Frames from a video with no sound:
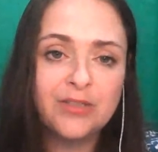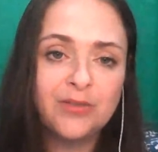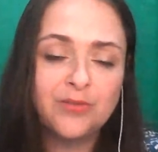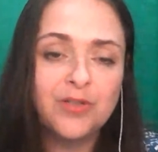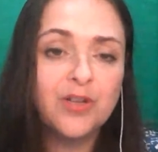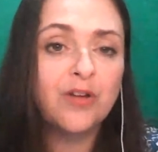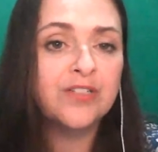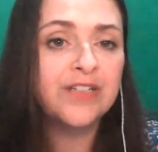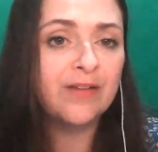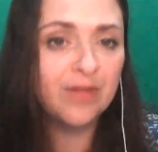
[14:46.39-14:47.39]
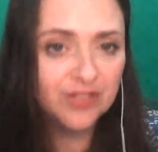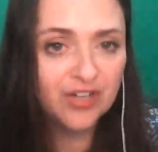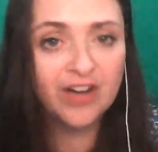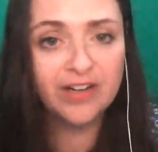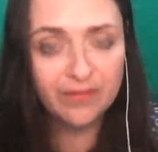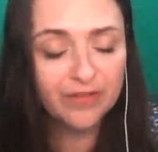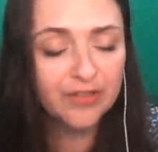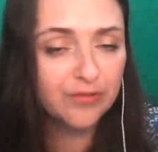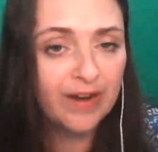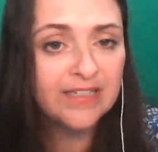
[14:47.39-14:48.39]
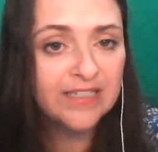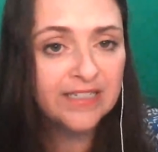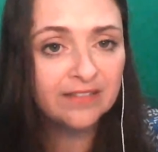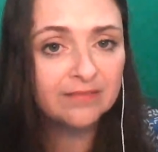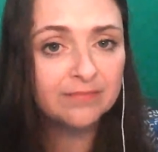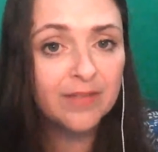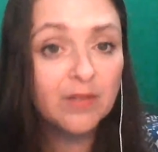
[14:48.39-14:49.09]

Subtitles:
to negotiate with China for a trade deal,